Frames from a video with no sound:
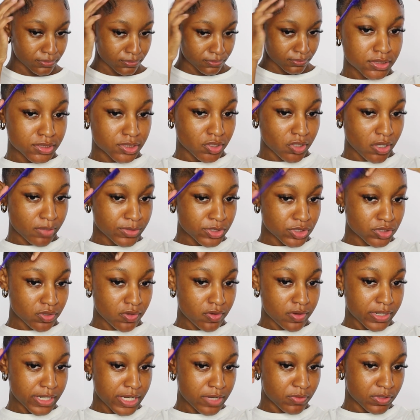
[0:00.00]
So I'm just
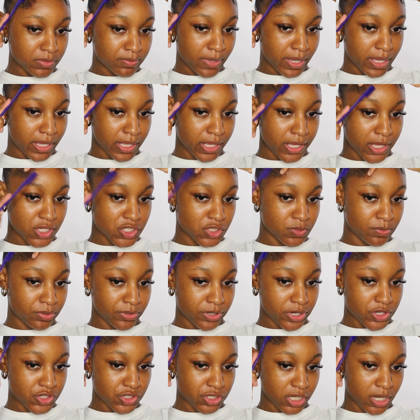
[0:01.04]
going in with my edge
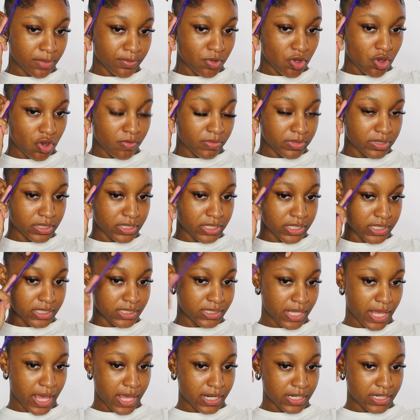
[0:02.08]
brush, and I'm combing
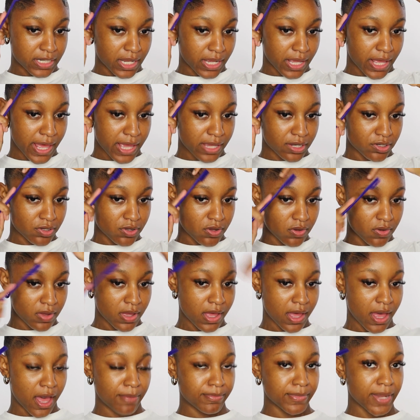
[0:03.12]
this at a diagonal.
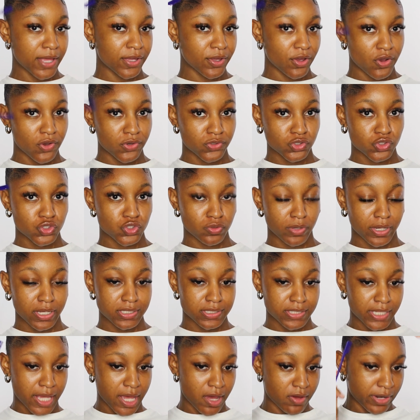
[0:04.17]
I'm not going
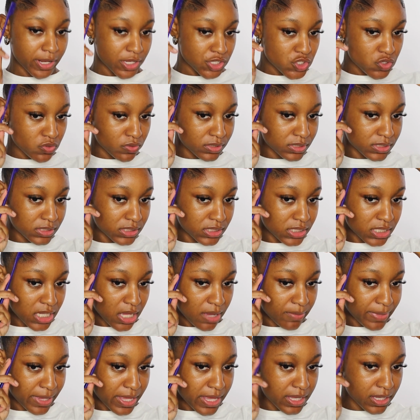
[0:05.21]
straight down. As you can see,
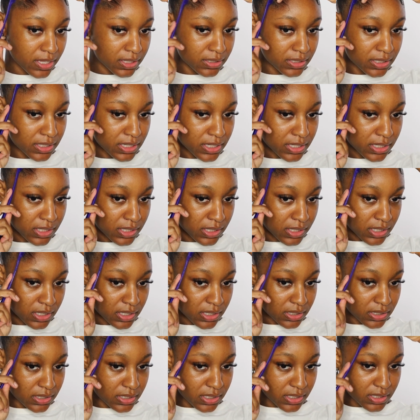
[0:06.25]
I'm angling
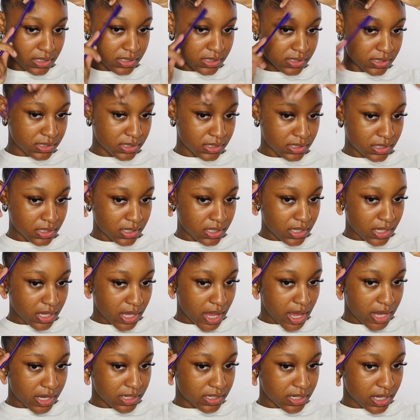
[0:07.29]
this
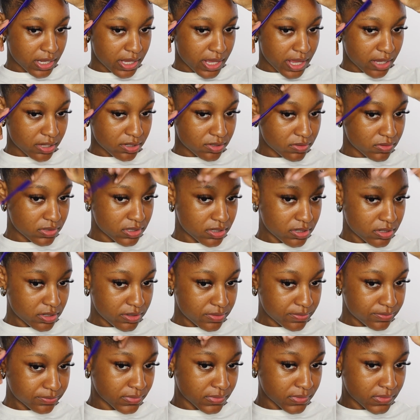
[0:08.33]
at a diagonal
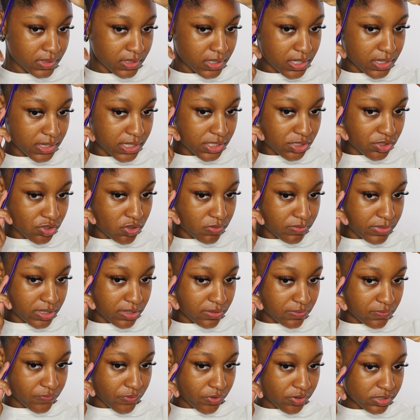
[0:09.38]
here. And this is going to be
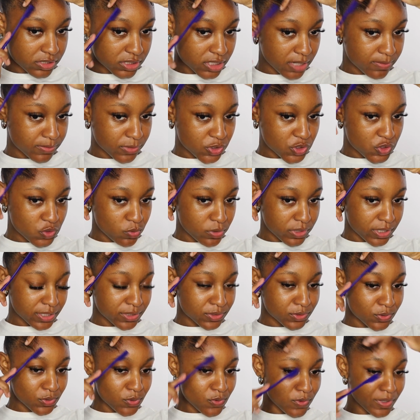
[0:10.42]
the first step that you want to
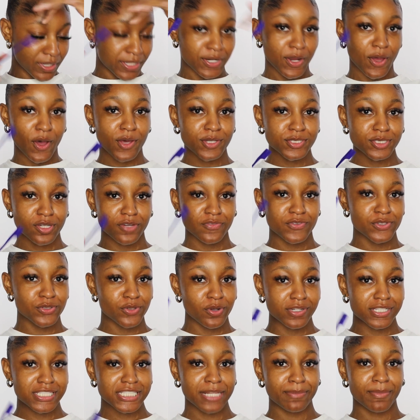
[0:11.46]
do. And also, if you
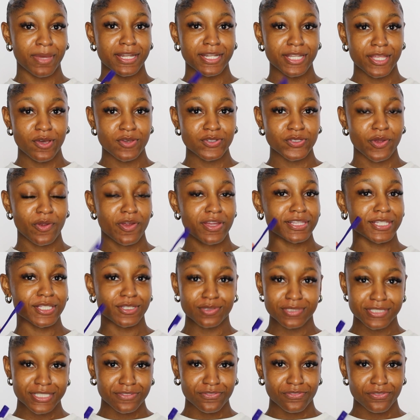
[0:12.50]
notice that my nails are a
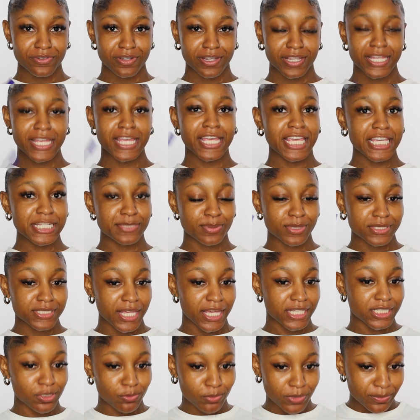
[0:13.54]
little different, it's because I
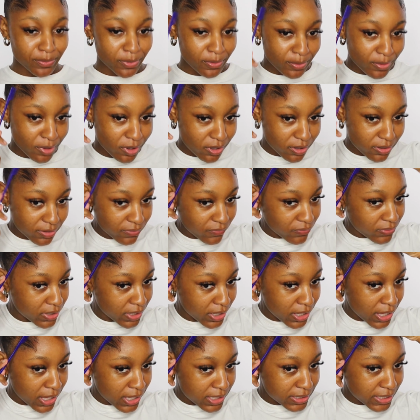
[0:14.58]
had to rip them off.
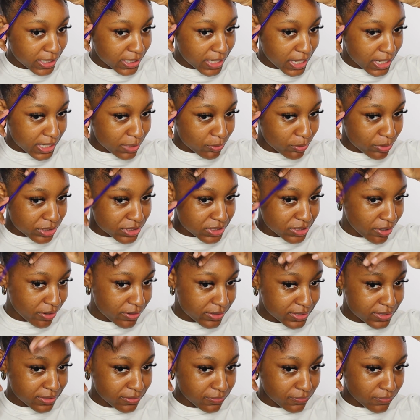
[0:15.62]
They kind of were
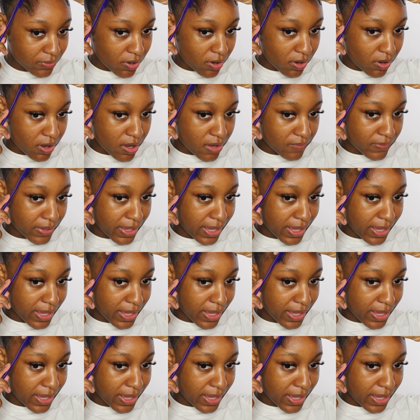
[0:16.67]
starting to fall off.